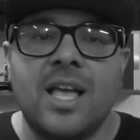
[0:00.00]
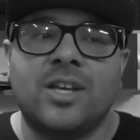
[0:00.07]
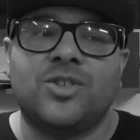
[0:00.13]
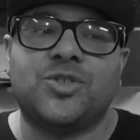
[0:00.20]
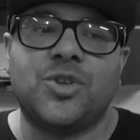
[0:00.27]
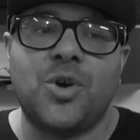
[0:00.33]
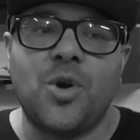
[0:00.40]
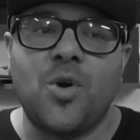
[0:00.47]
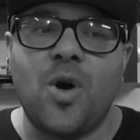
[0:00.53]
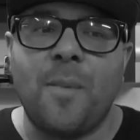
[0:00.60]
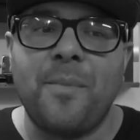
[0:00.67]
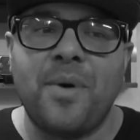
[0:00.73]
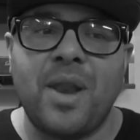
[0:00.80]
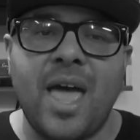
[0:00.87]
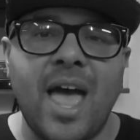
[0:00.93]
so
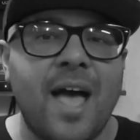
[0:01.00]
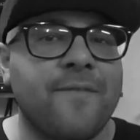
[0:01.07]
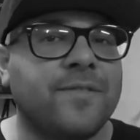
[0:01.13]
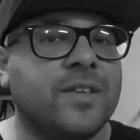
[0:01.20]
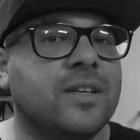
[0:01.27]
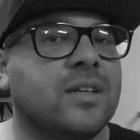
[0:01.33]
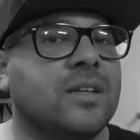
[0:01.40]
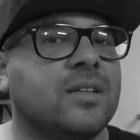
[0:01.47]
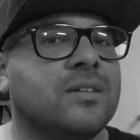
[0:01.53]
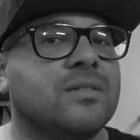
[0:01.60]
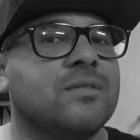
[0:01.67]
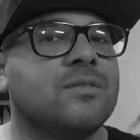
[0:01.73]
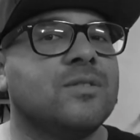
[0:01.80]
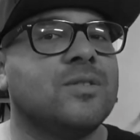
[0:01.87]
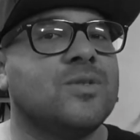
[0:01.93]
I'm gonna have
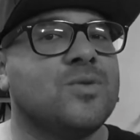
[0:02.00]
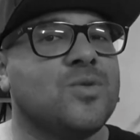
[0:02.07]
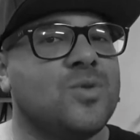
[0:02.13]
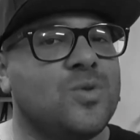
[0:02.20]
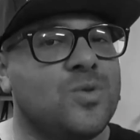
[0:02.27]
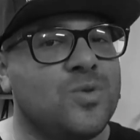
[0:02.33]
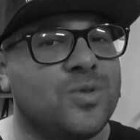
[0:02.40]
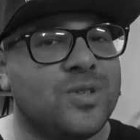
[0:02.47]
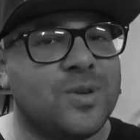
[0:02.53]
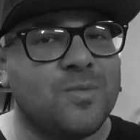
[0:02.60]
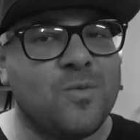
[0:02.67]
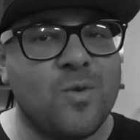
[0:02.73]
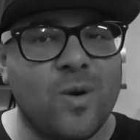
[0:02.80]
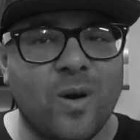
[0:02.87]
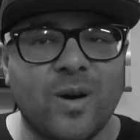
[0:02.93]
to do
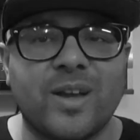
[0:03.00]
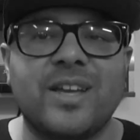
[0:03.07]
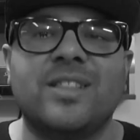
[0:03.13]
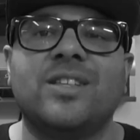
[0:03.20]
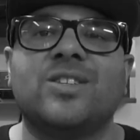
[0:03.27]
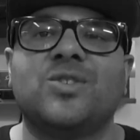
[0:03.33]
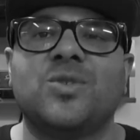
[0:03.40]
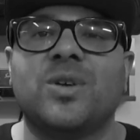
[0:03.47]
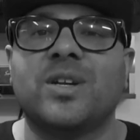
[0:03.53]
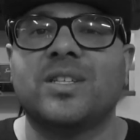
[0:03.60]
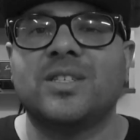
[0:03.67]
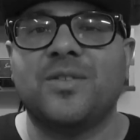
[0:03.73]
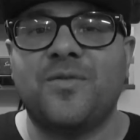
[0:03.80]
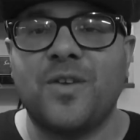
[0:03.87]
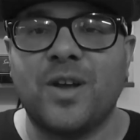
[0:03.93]
some work in the trunk
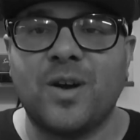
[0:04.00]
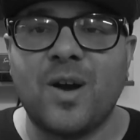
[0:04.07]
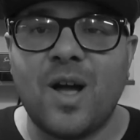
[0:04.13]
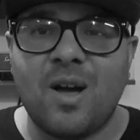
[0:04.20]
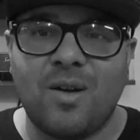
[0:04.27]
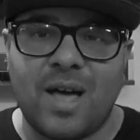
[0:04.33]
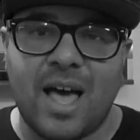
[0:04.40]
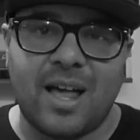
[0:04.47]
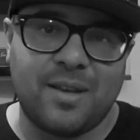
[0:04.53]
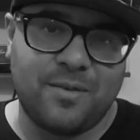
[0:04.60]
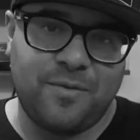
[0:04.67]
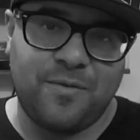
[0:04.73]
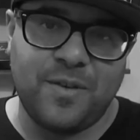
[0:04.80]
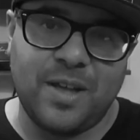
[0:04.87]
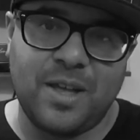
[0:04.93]
to figure out how to
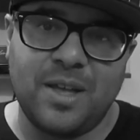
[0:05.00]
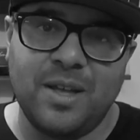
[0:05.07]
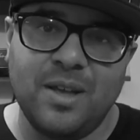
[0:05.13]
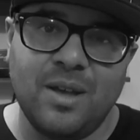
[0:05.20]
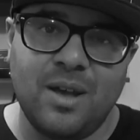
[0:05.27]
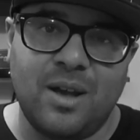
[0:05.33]
fit